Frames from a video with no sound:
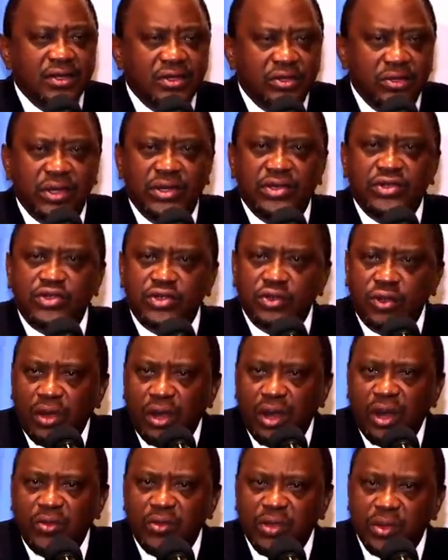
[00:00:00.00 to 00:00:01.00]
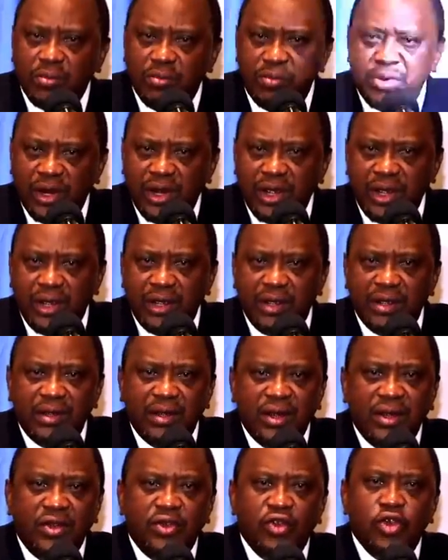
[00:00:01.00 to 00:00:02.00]
to ensure we bring
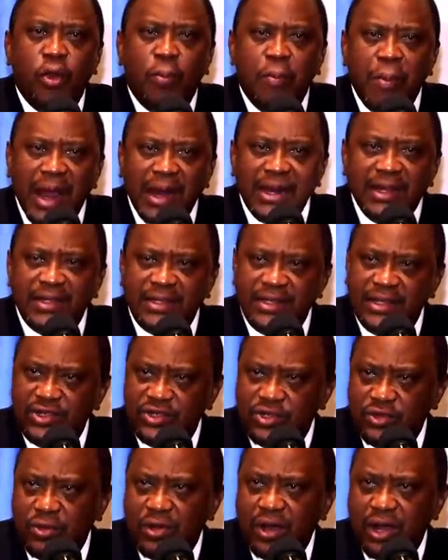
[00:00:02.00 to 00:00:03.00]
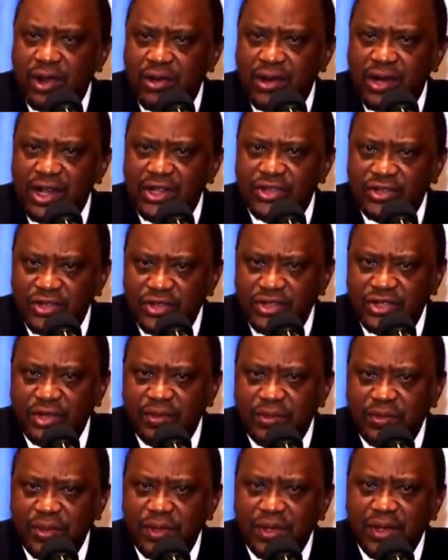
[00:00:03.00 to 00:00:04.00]
normality to our
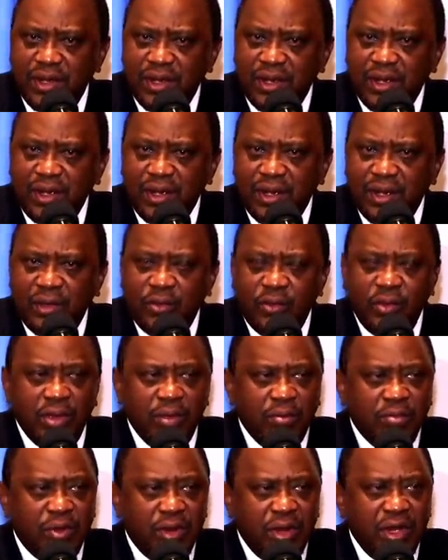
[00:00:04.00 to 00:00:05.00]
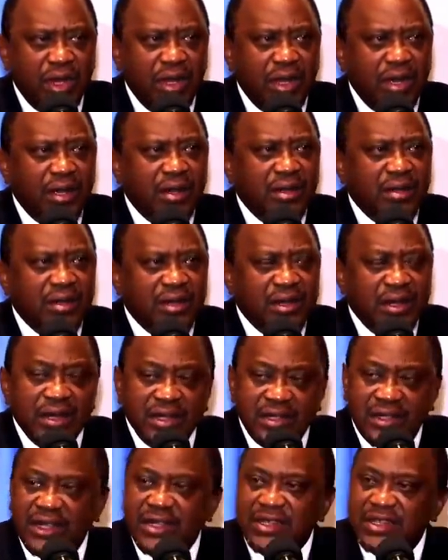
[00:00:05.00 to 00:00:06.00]
relationship, we bring
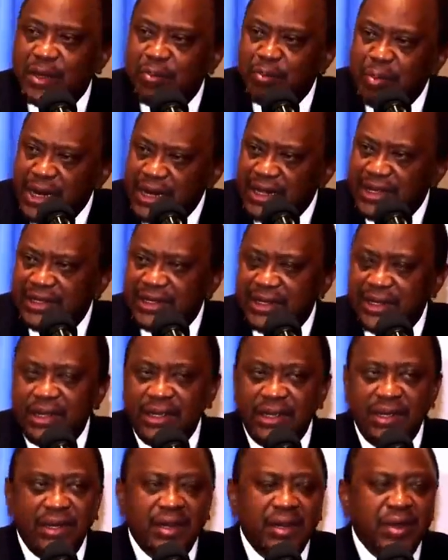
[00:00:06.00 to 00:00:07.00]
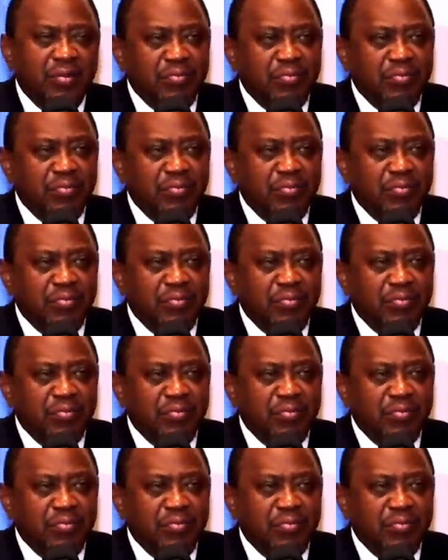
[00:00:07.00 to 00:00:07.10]
sensibility